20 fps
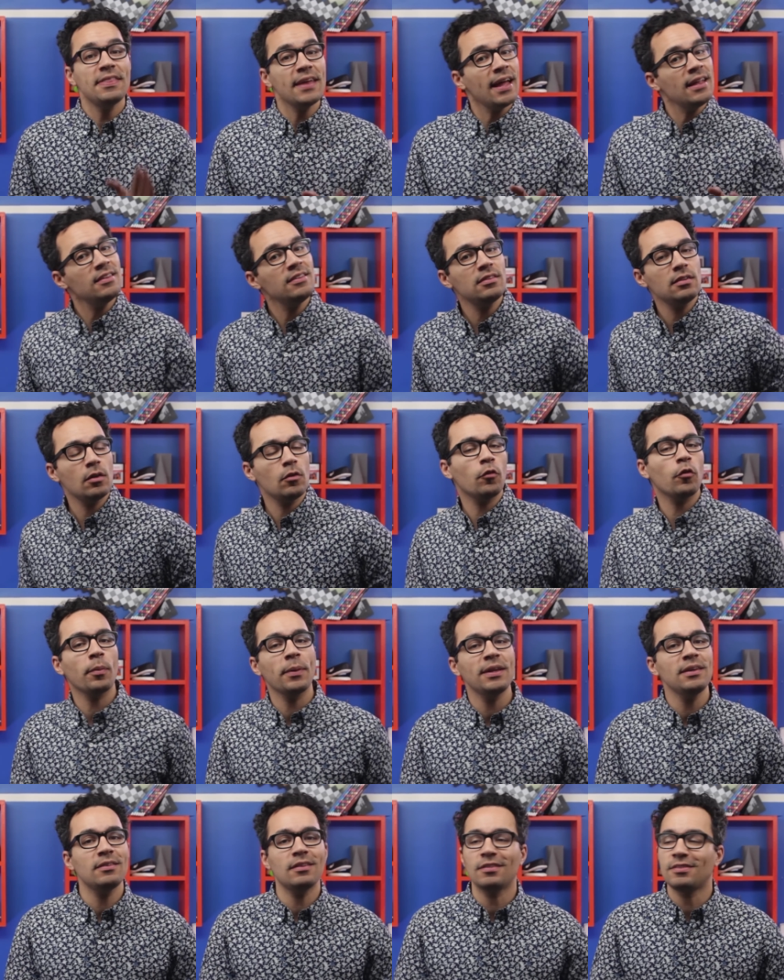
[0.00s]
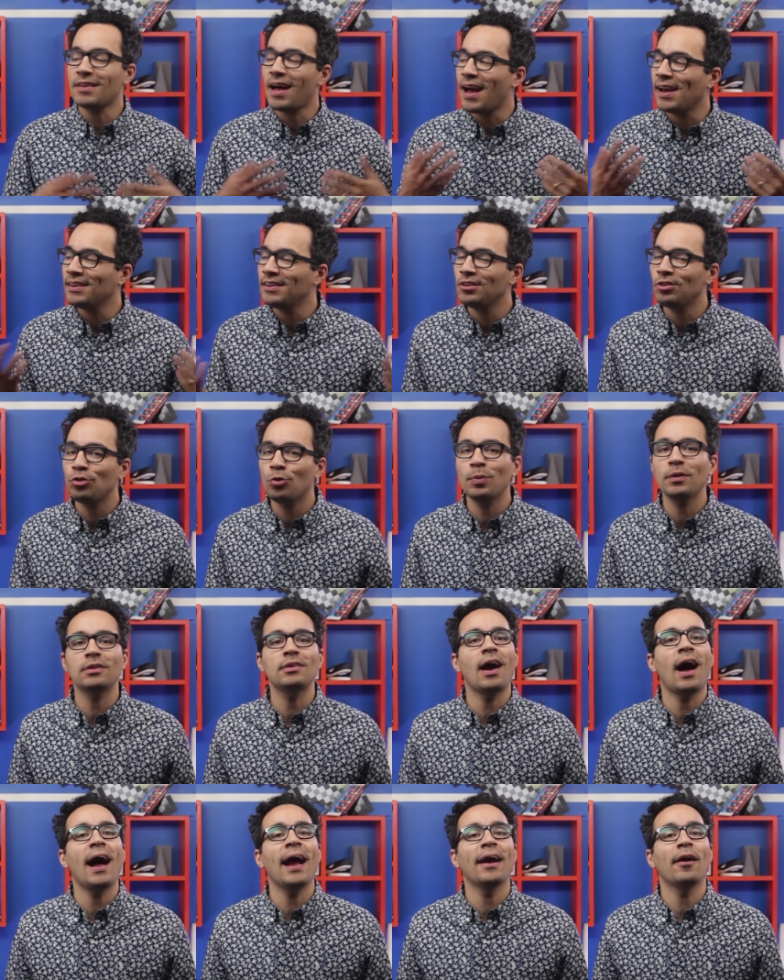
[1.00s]
Then Silverman decided to
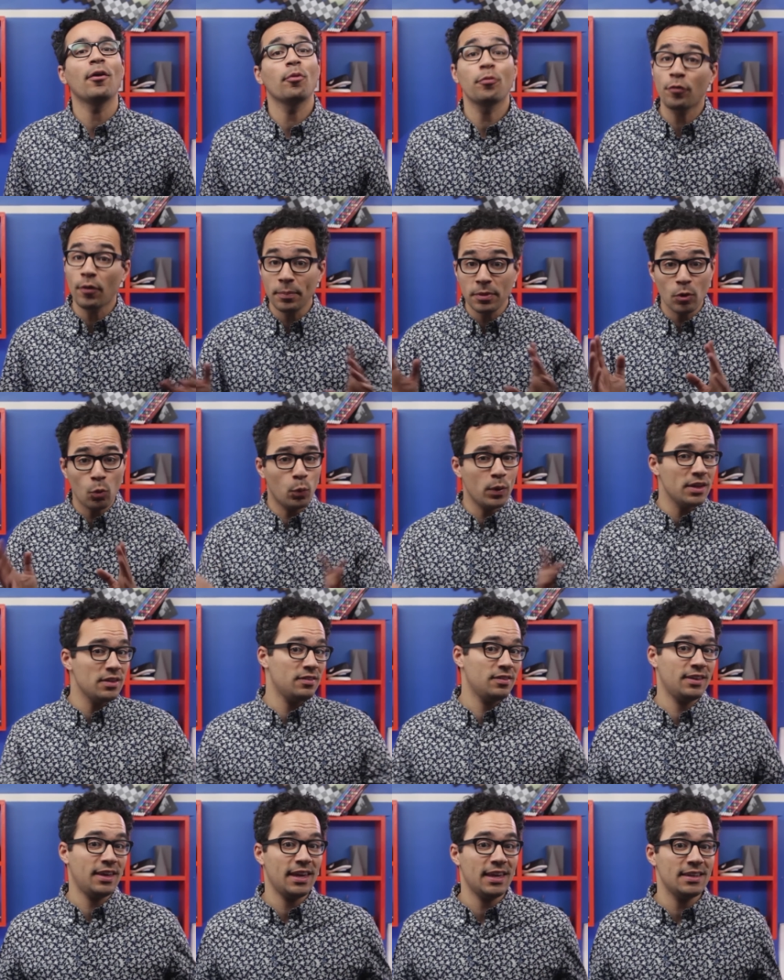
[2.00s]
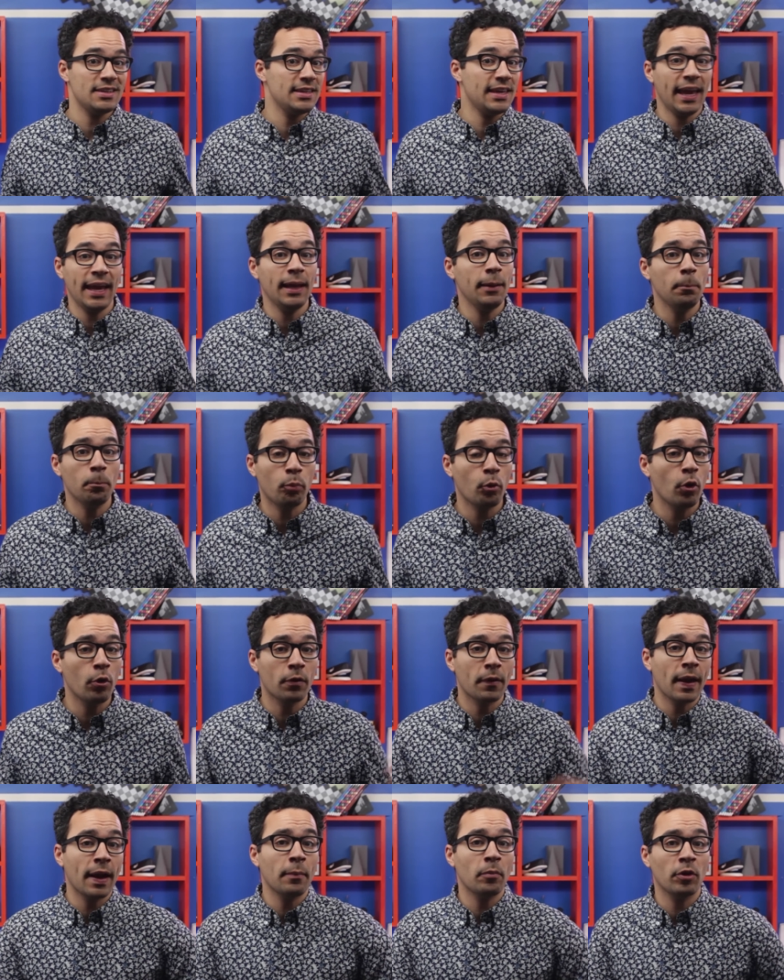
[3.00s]
retire from the whiz kid game
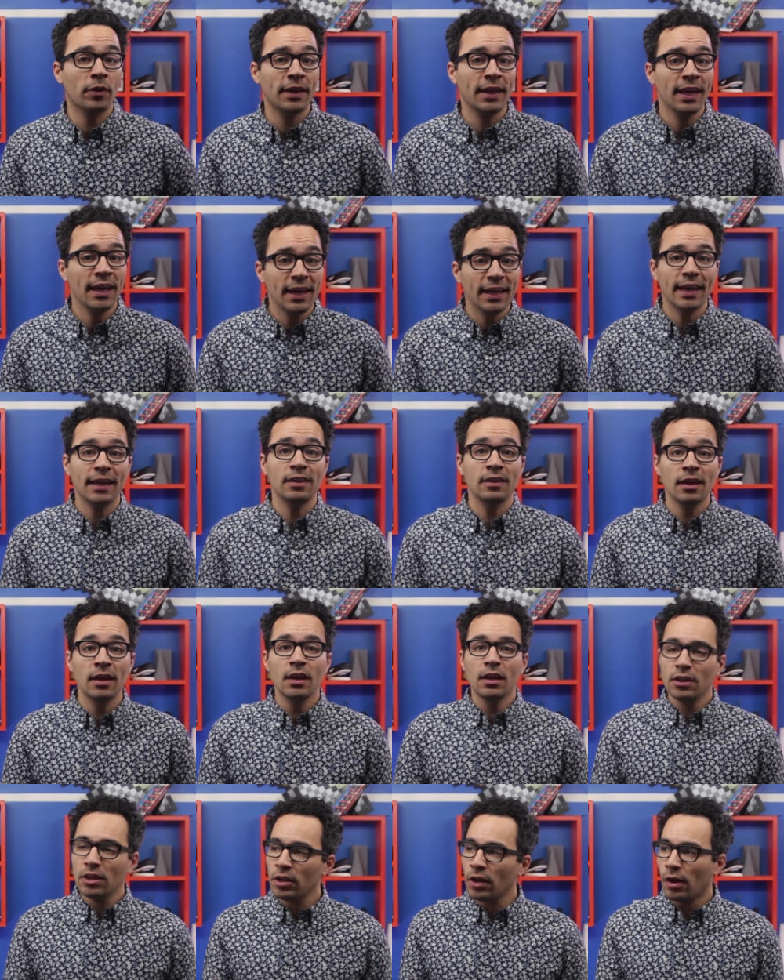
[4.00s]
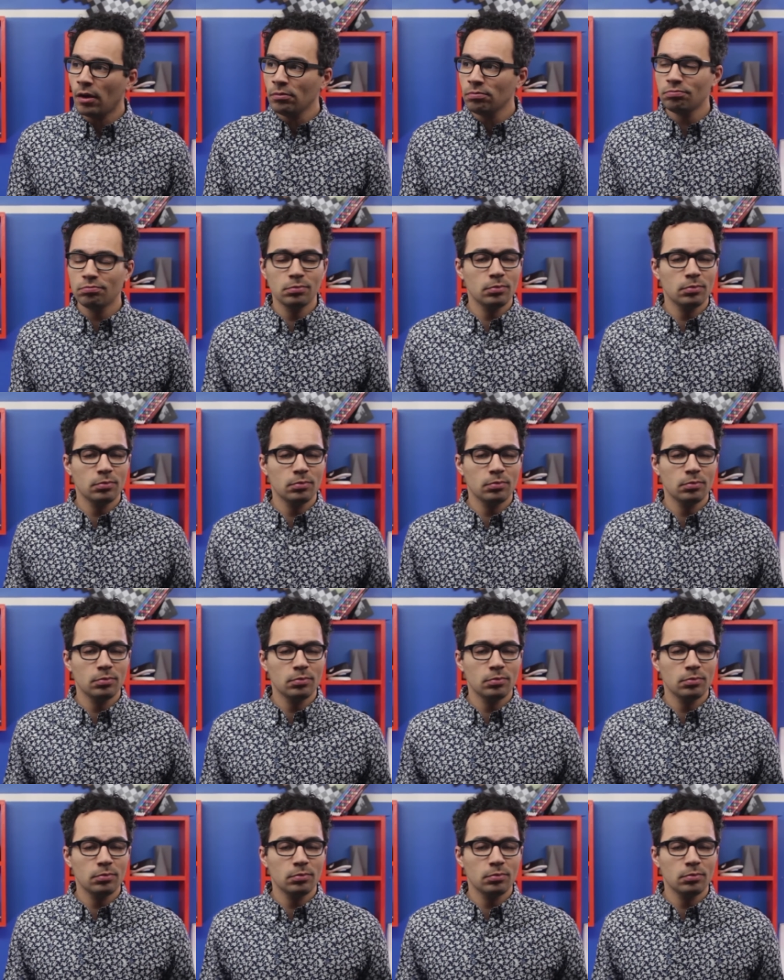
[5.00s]
programmer gig and, you know,